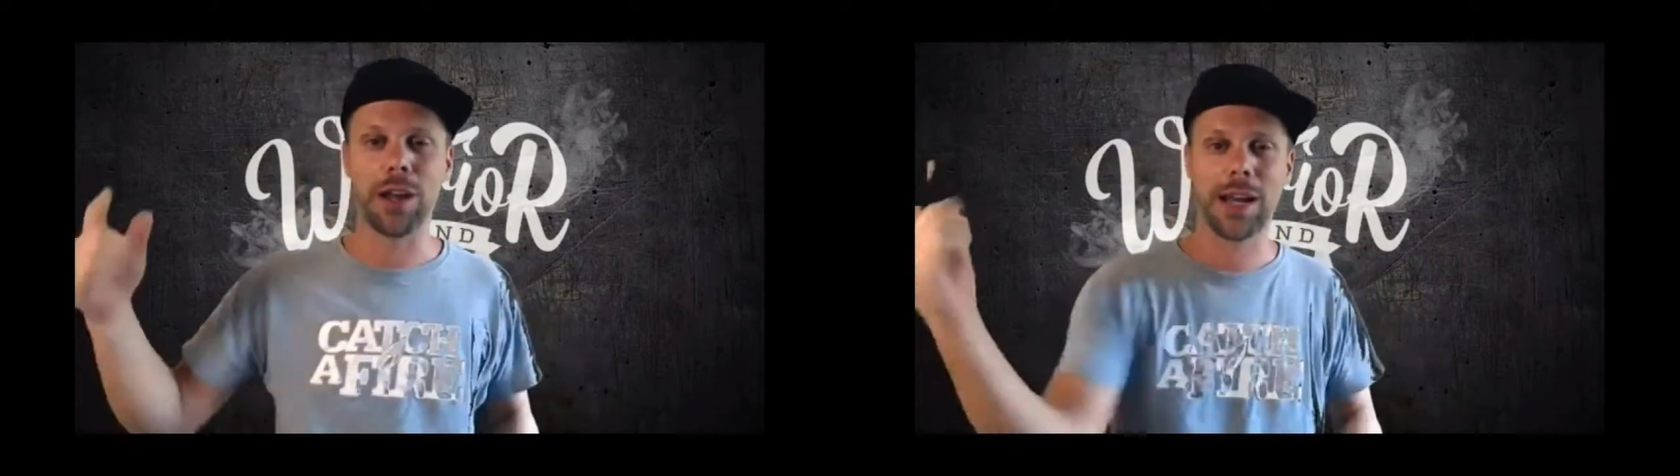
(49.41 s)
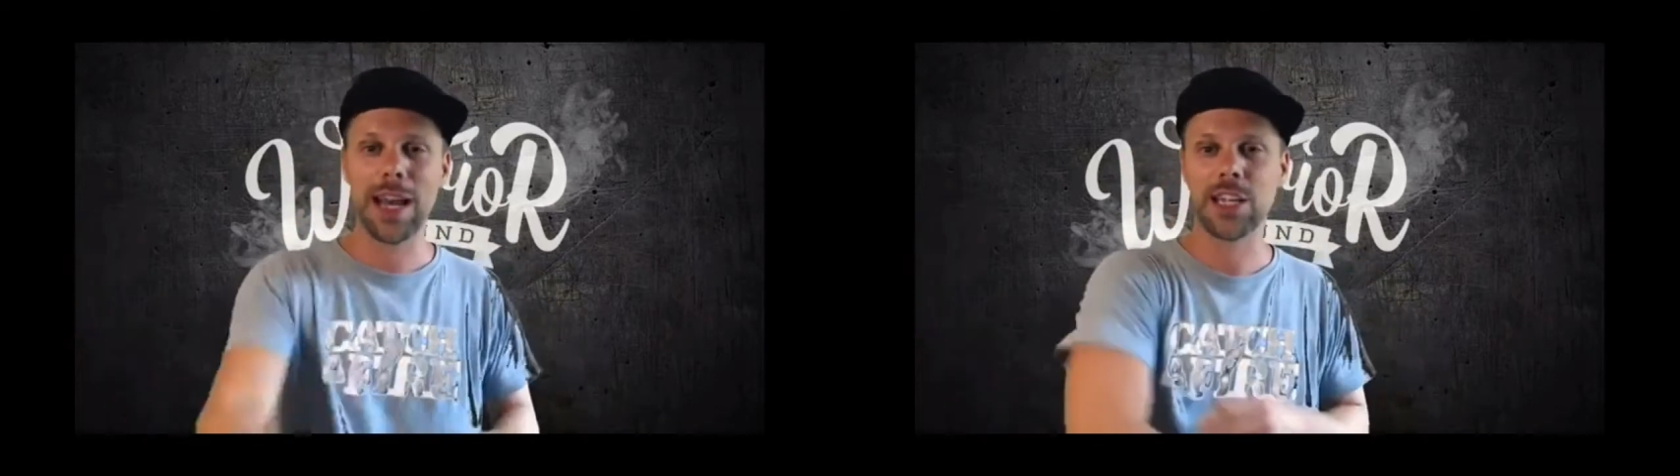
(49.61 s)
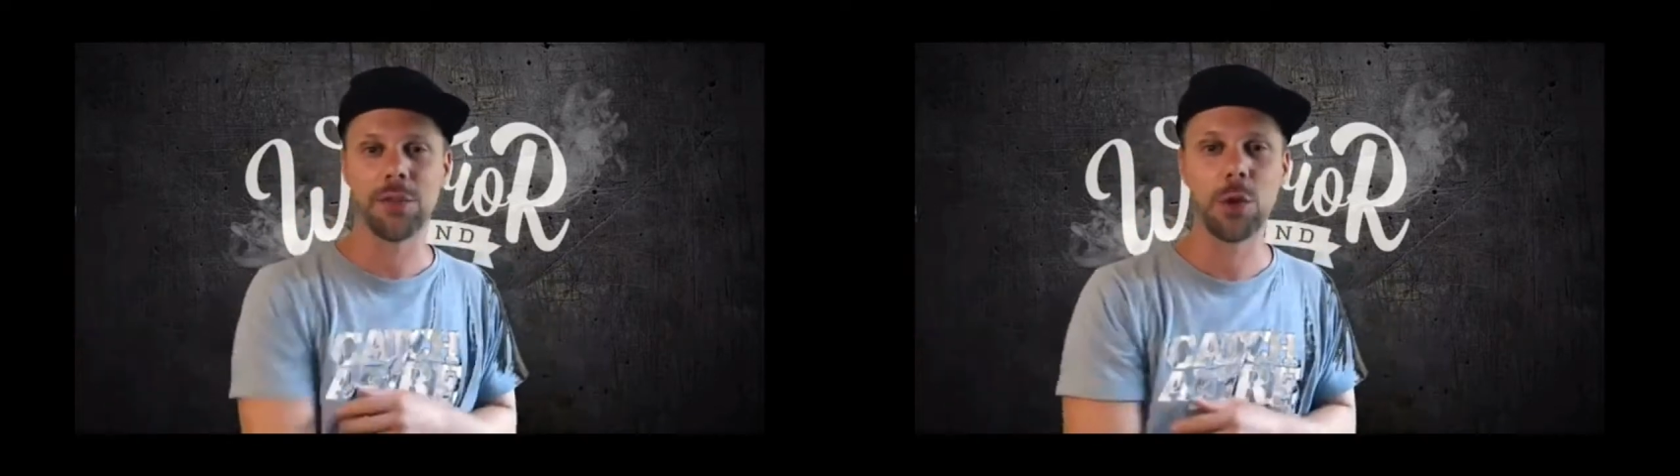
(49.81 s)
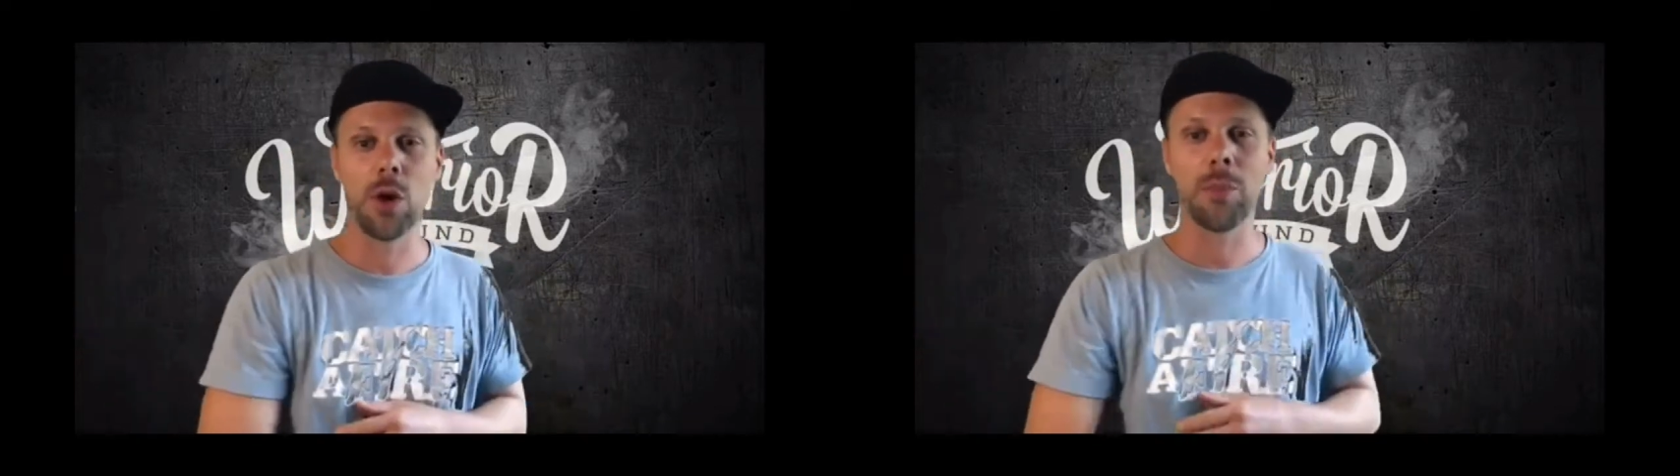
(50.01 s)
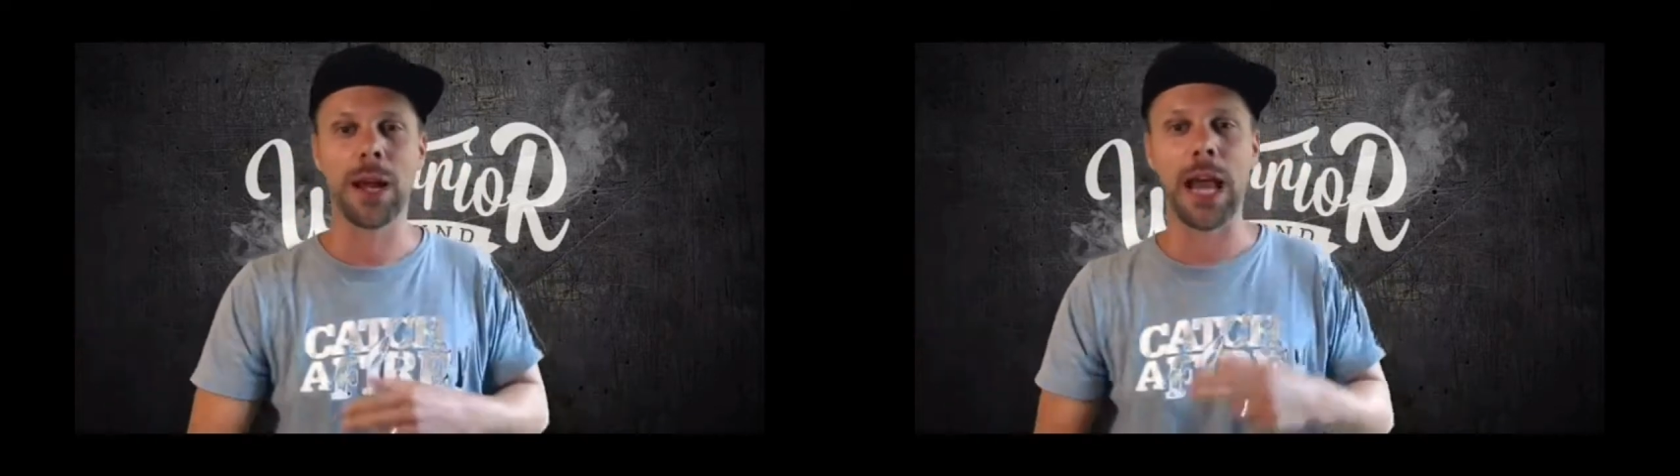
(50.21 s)
the clash of the
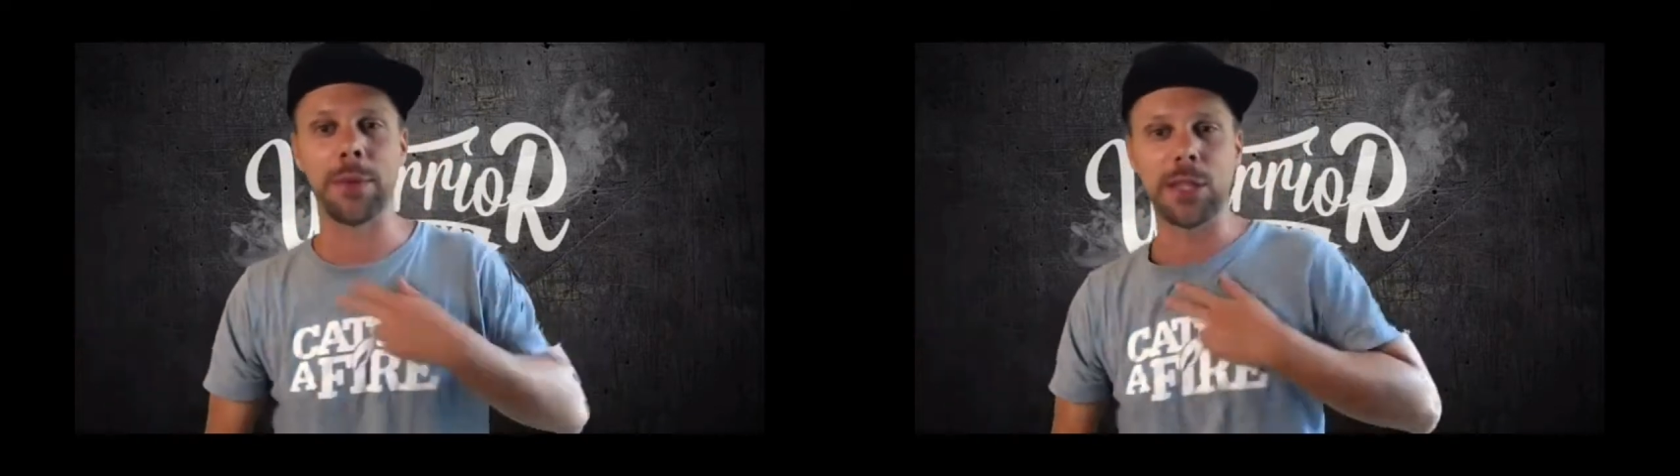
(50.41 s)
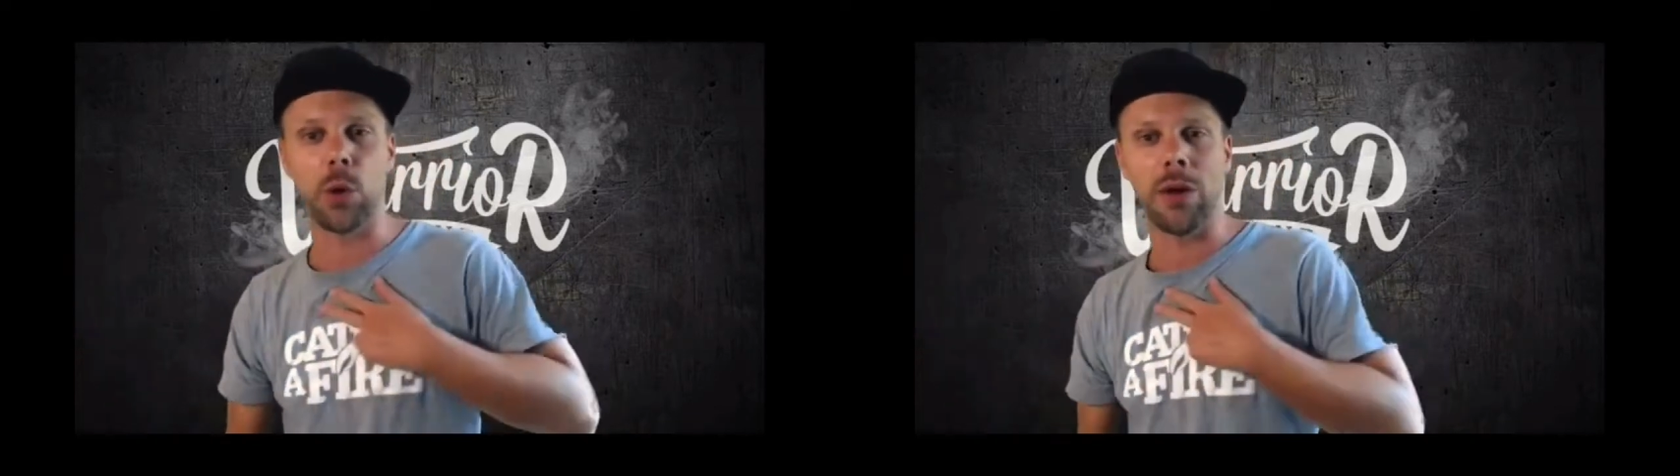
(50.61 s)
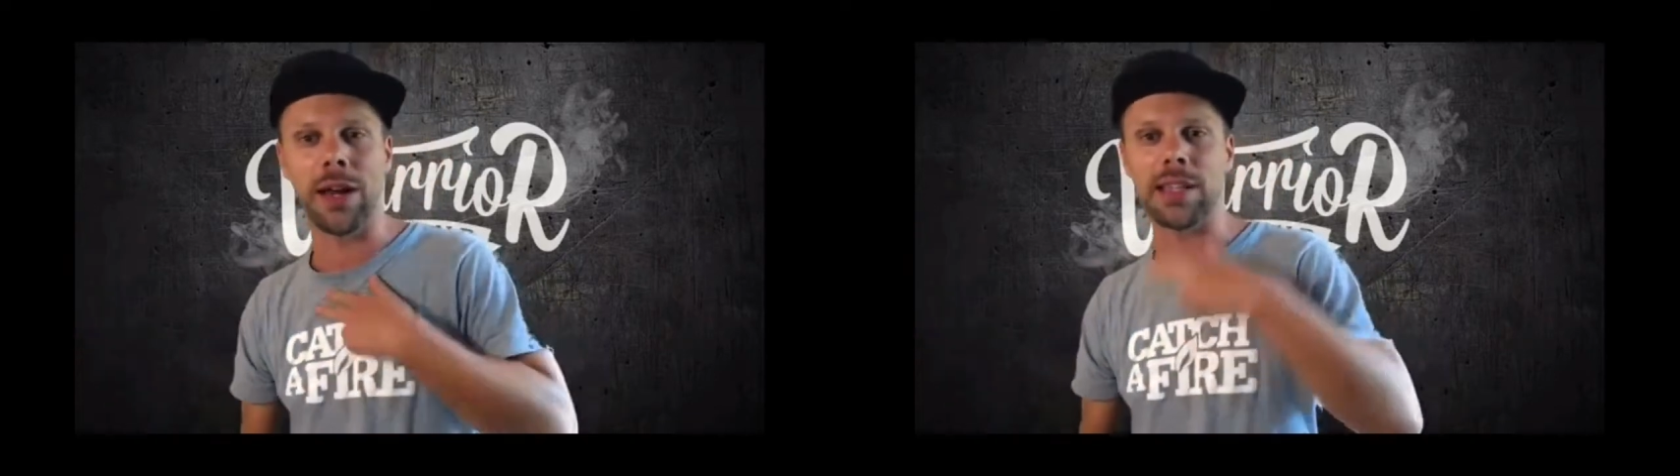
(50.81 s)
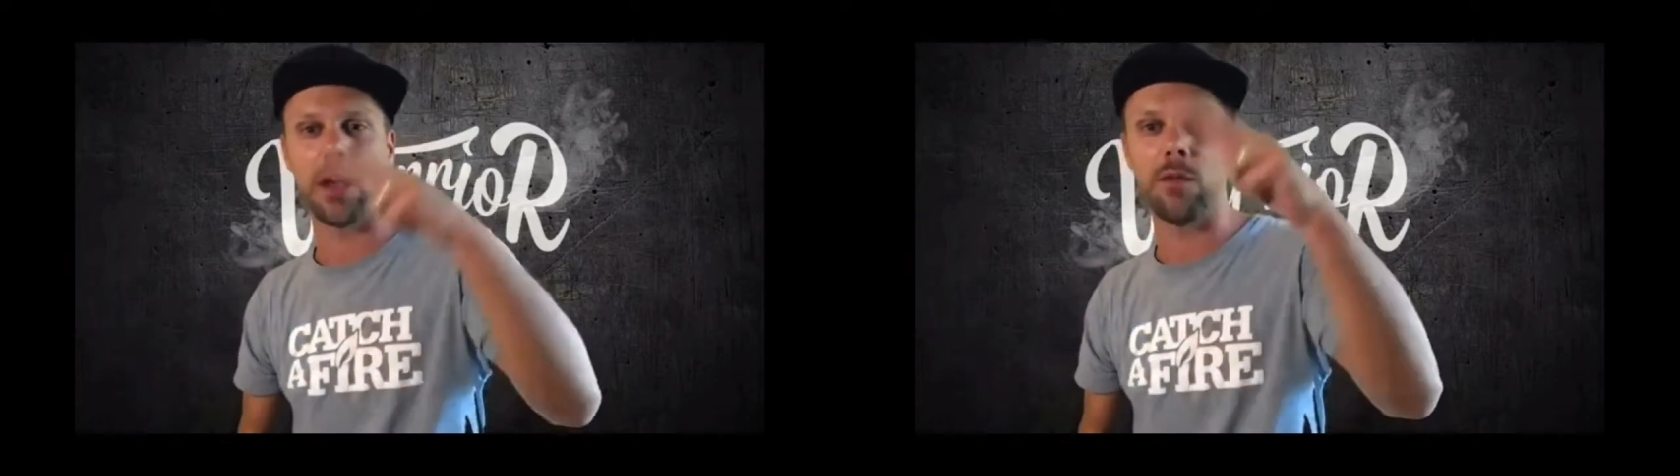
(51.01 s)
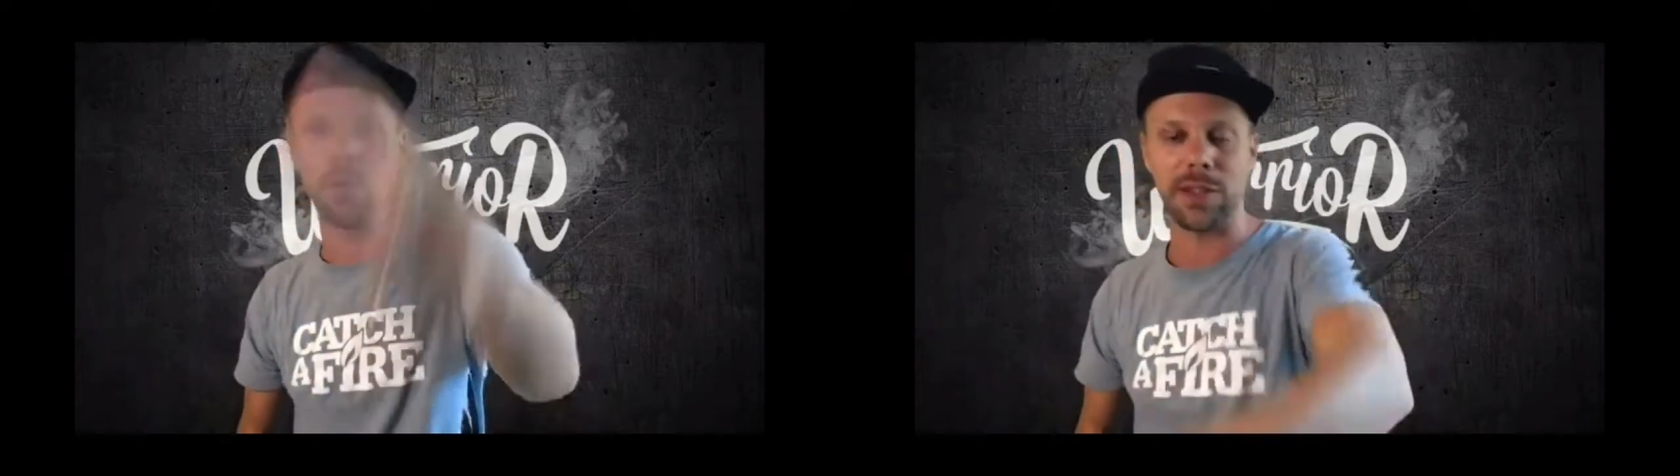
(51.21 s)
one man armies, Warrior
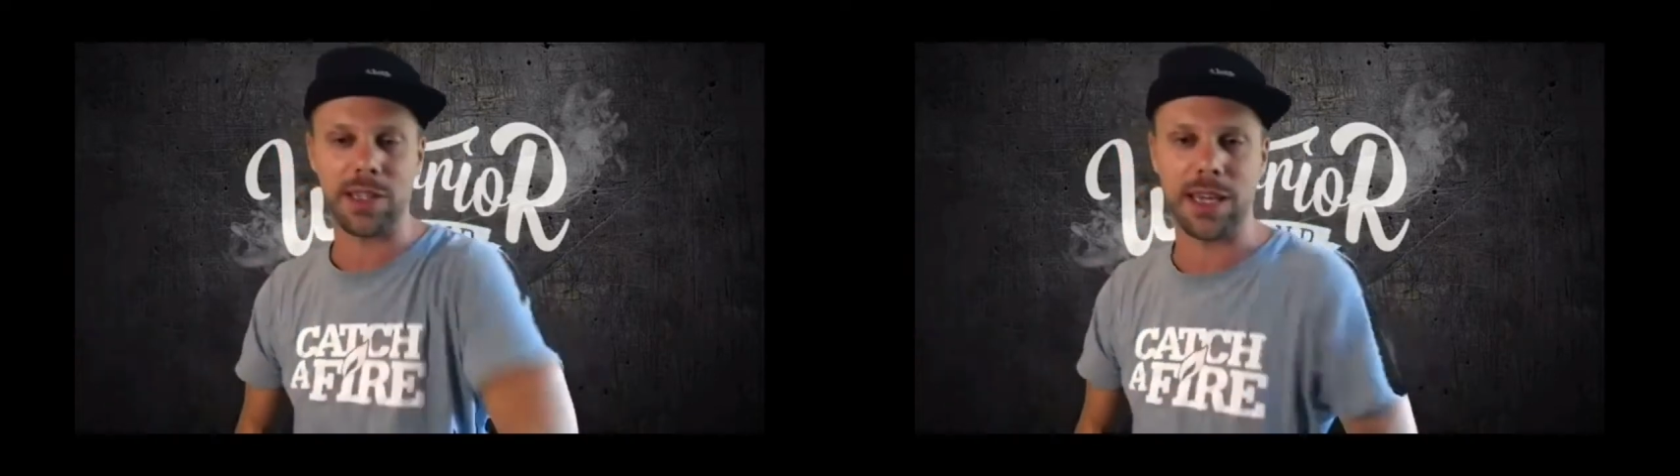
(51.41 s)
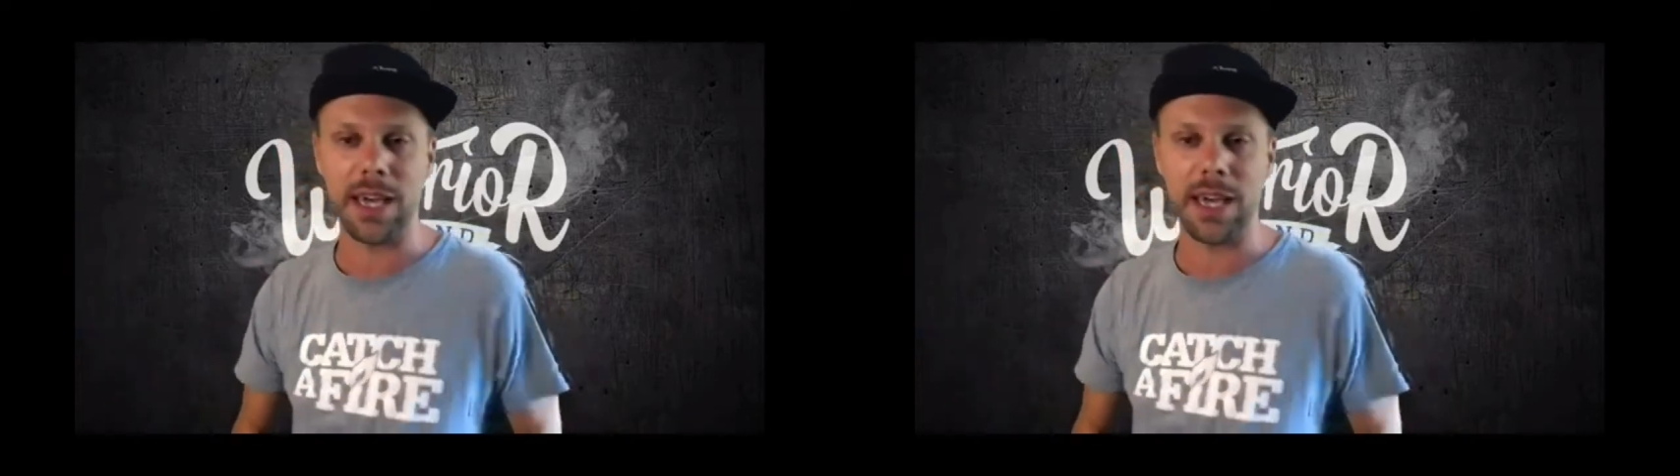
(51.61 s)
Sound versus King